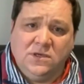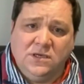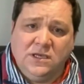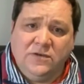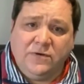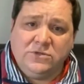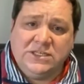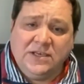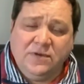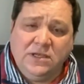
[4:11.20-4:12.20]
If I was to
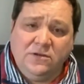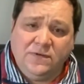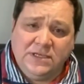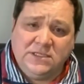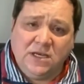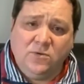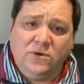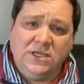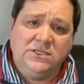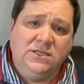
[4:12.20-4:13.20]
give any advice to
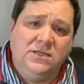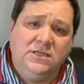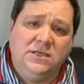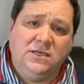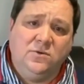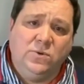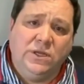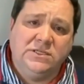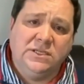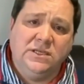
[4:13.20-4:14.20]
anyone listening today, what
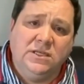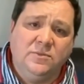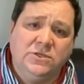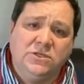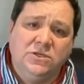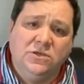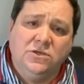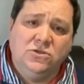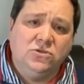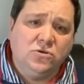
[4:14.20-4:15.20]
I'd say to them is,
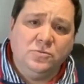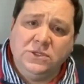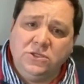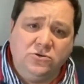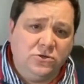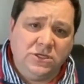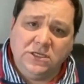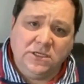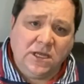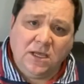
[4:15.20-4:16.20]
don't be the drunken
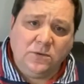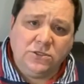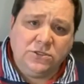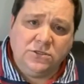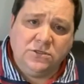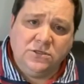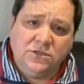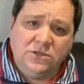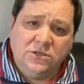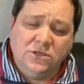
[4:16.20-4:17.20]
idiot I was.
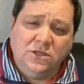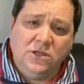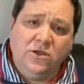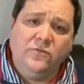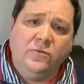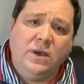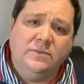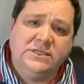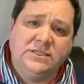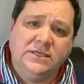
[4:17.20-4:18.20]
Learn from my
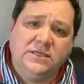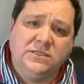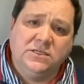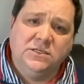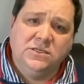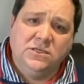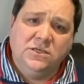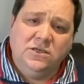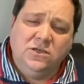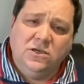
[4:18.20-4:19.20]
mistakes.
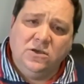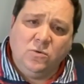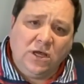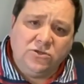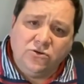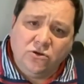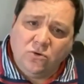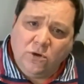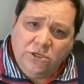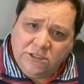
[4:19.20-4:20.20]
I don't know
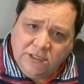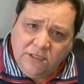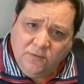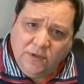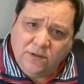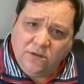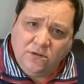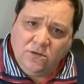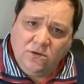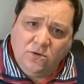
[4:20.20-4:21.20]
what you're dealing with,
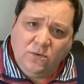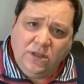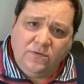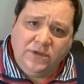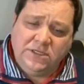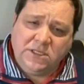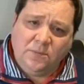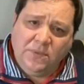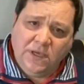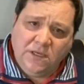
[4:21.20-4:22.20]
whether it's
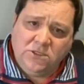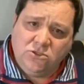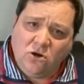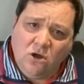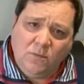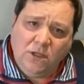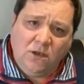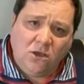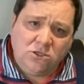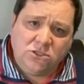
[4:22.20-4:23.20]
that pain, trauma,
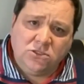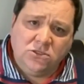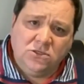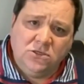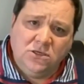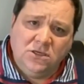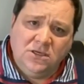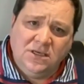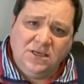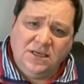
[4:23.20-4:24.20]
loss.
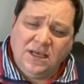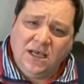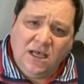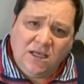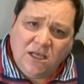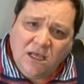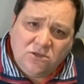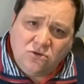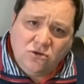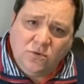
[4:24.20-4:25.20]
I, I
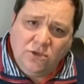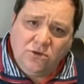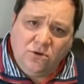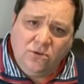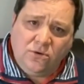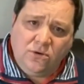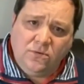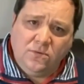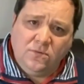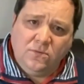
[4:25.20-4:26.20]
don't know what you're going through,
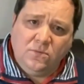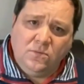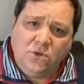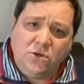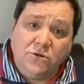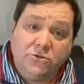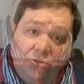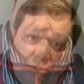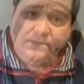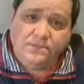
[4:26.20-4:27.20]
but God does.